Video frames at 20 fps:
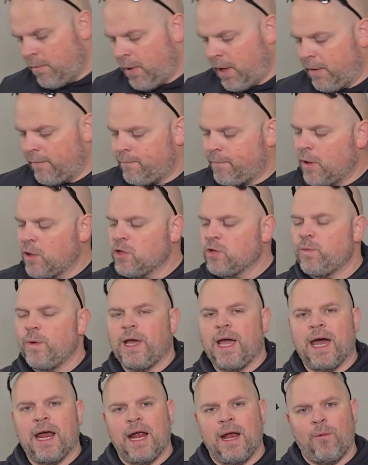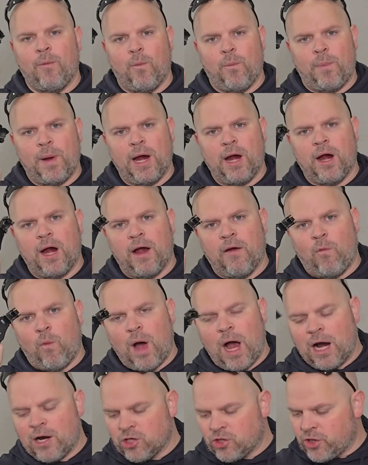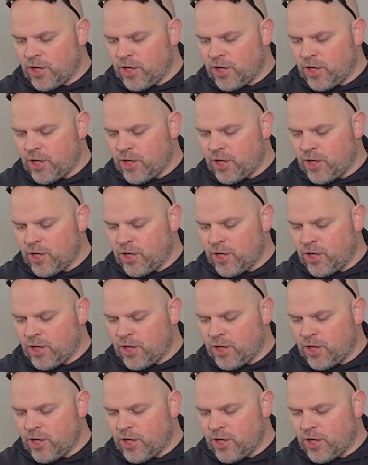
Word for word: But first, we got a pair of wire